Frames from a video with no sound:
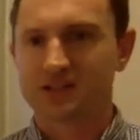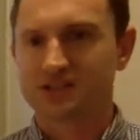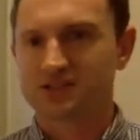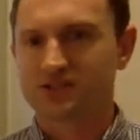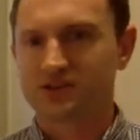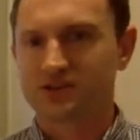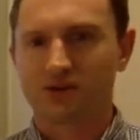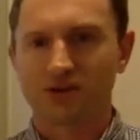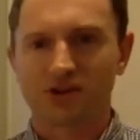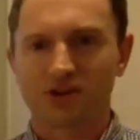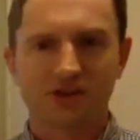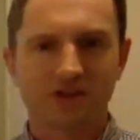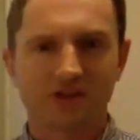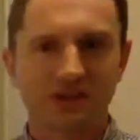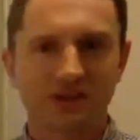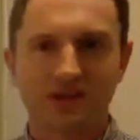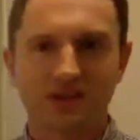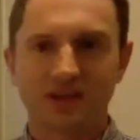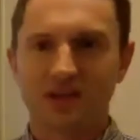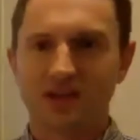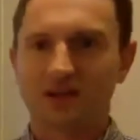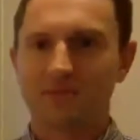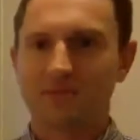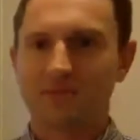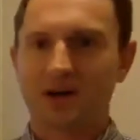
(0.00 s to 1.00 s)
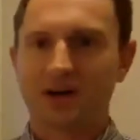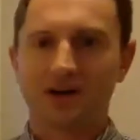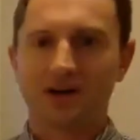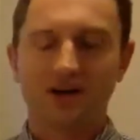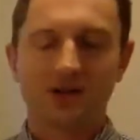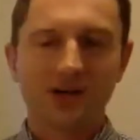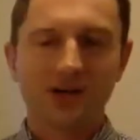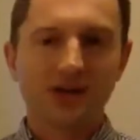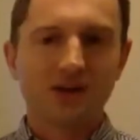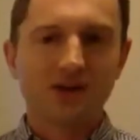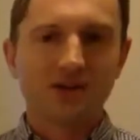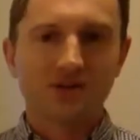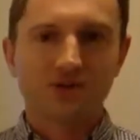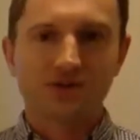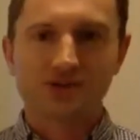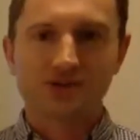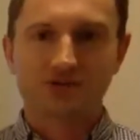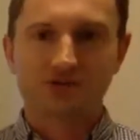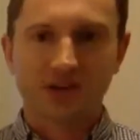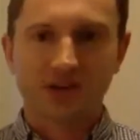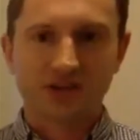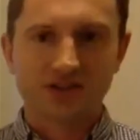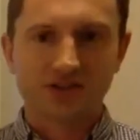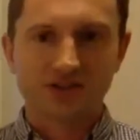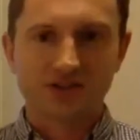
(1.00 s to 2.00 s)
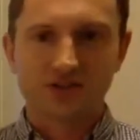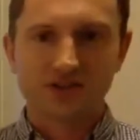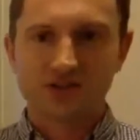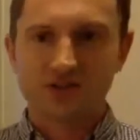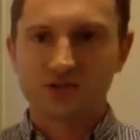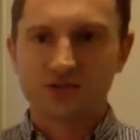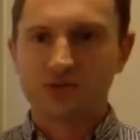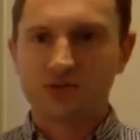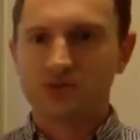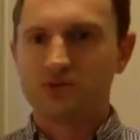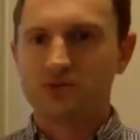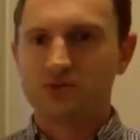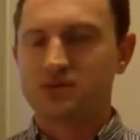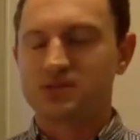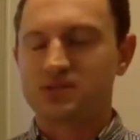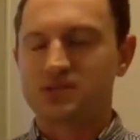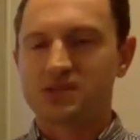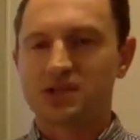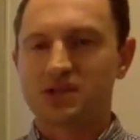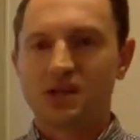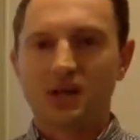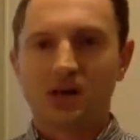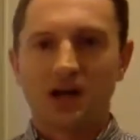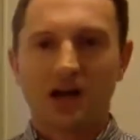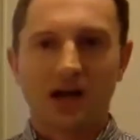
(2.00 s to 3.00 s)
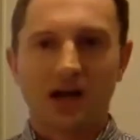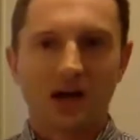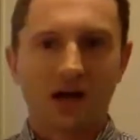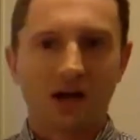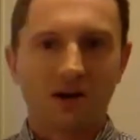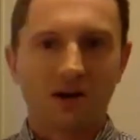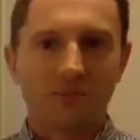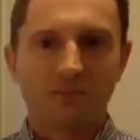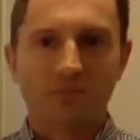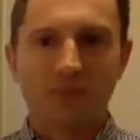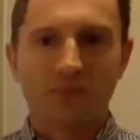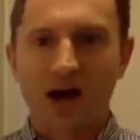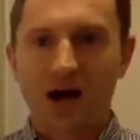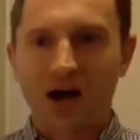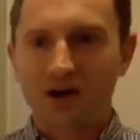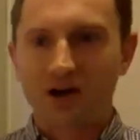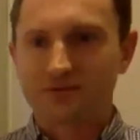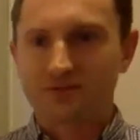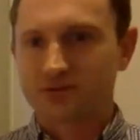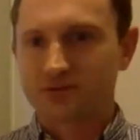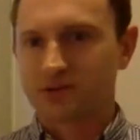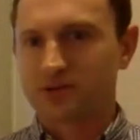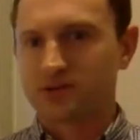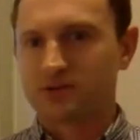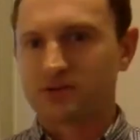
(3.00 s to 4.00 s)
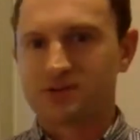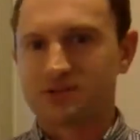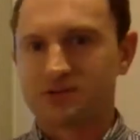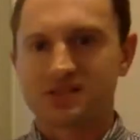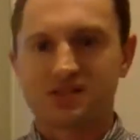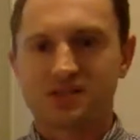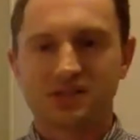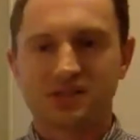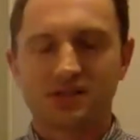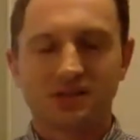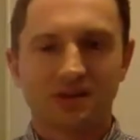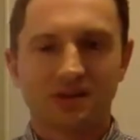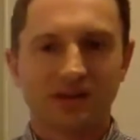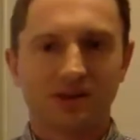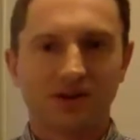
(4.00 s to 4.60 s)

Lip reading: So you're thinking about those great stews, pot roast,